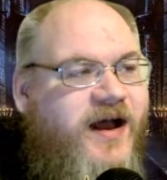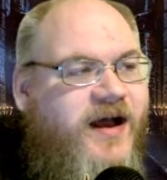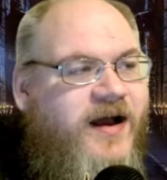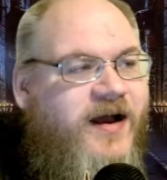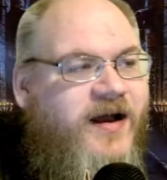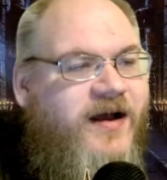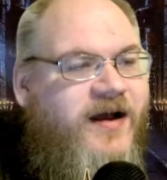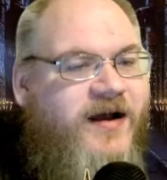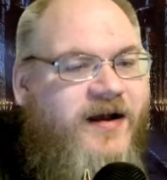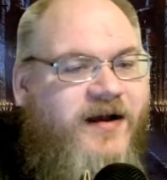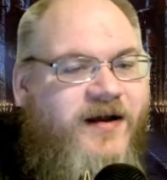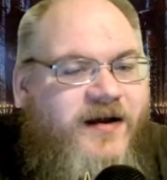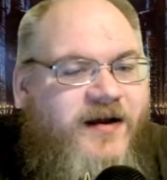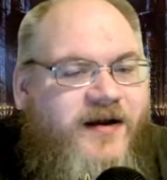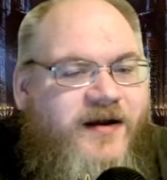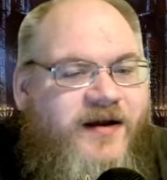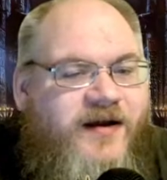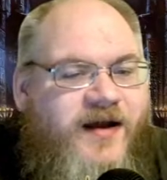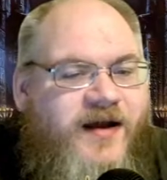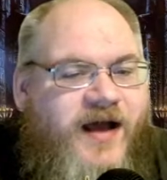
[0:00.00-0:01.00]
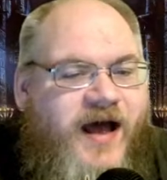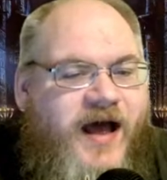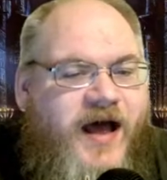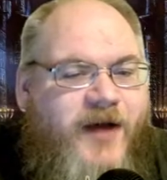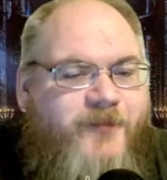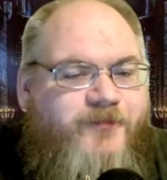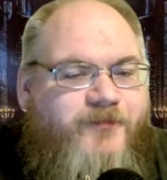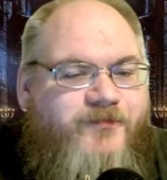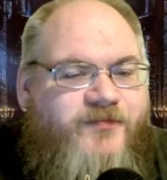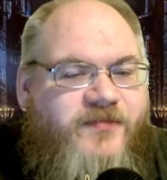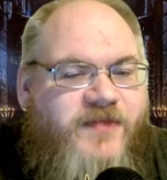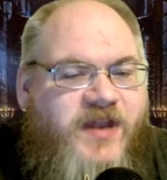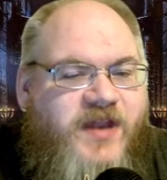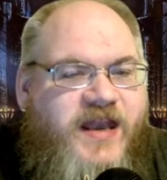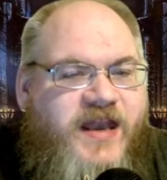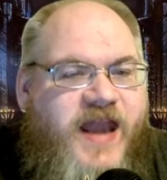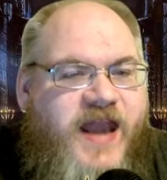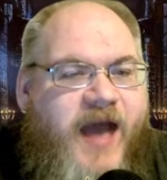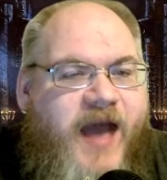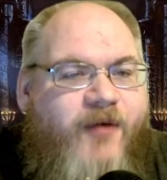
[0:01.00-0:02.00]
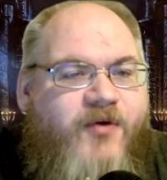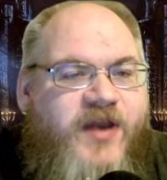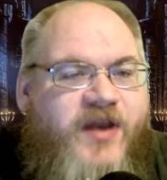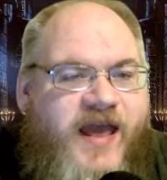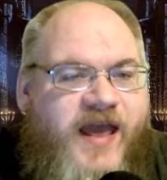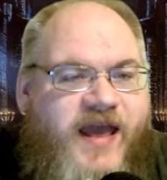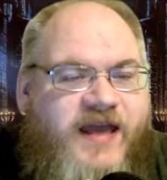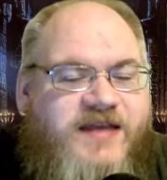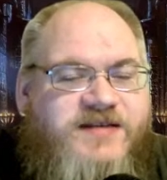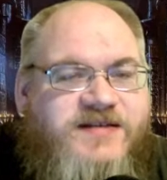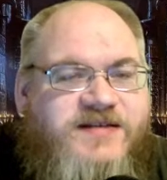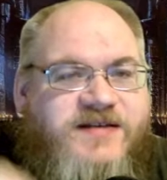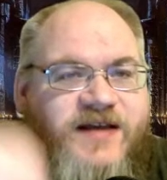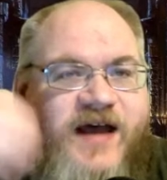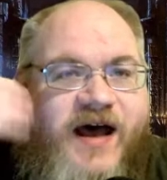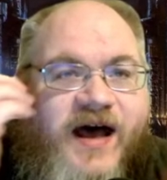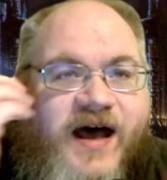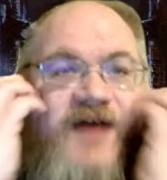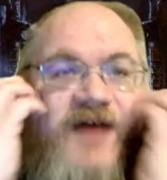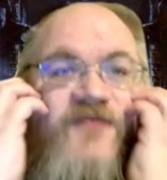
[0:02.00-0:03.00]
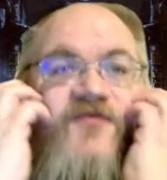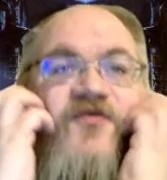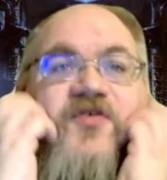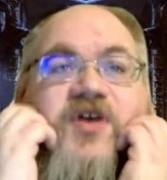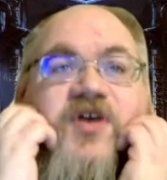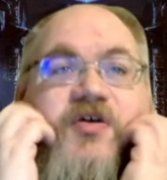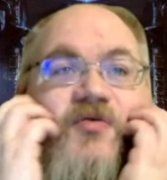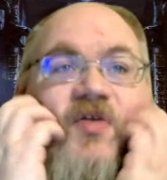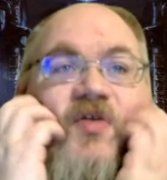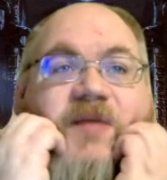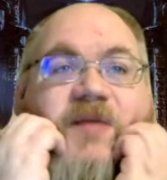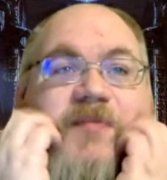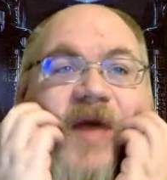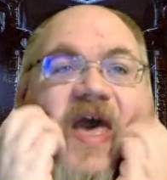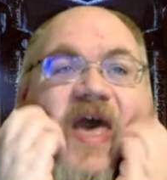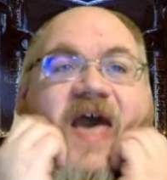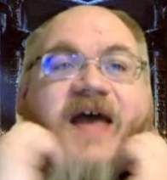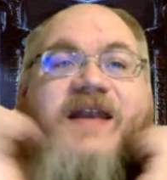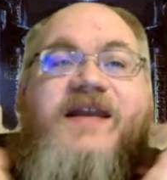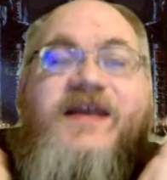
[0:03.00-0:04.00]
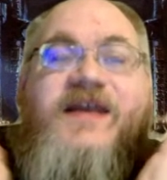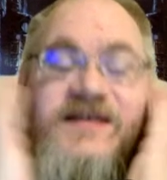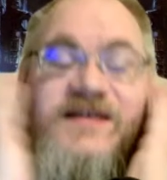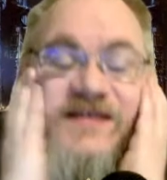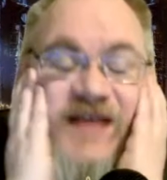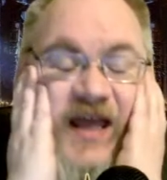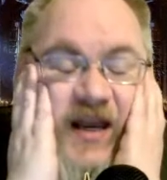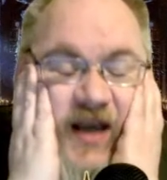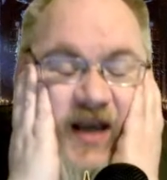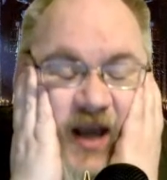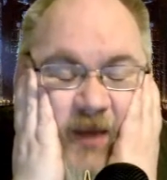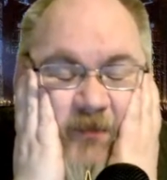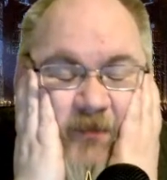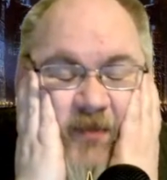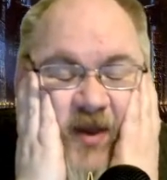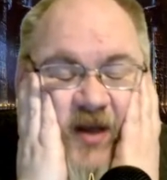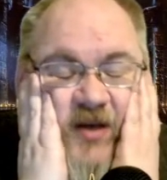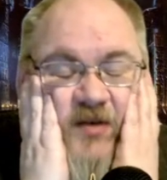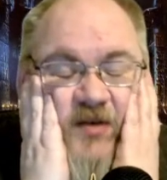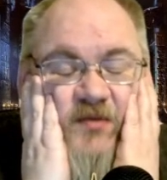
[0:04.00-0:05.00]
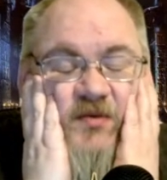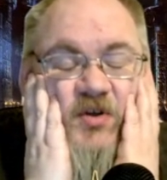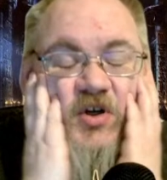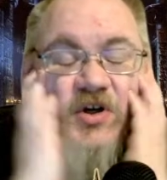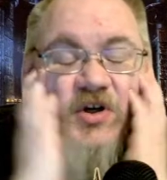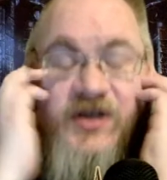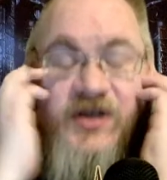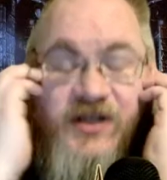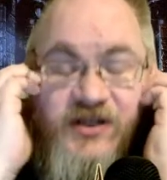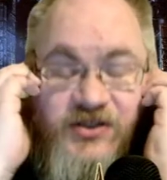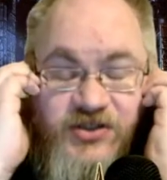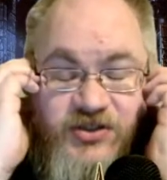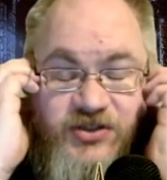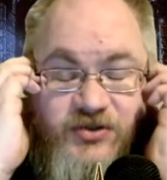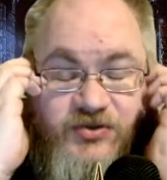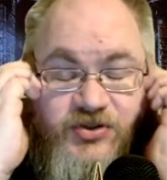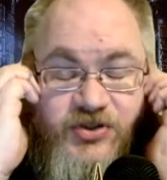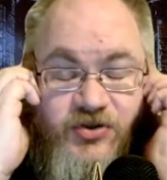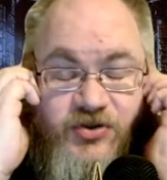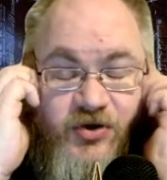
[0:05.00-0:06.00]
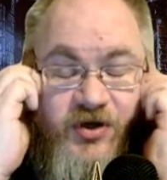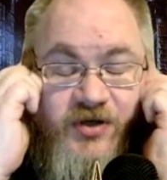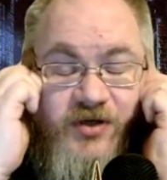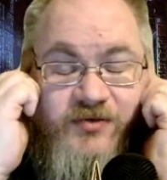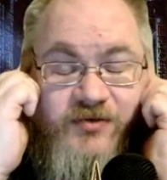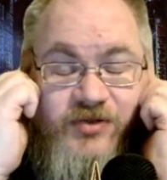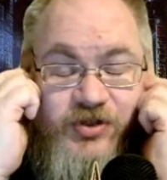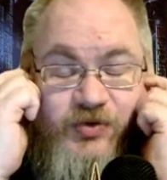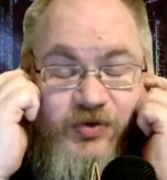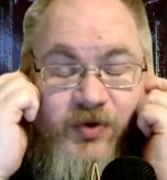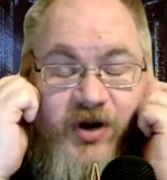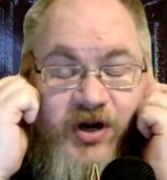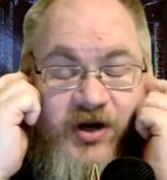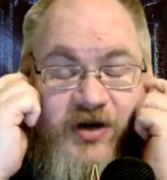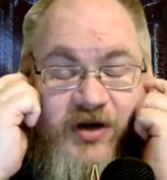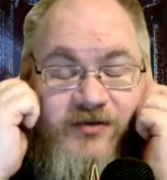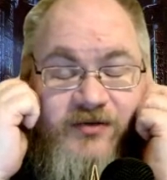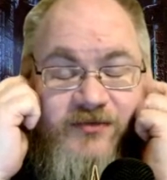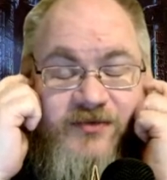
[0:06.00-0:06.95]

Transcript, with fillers: that um, nowadays, uh, frequently my ideas end up being turned into short Twitter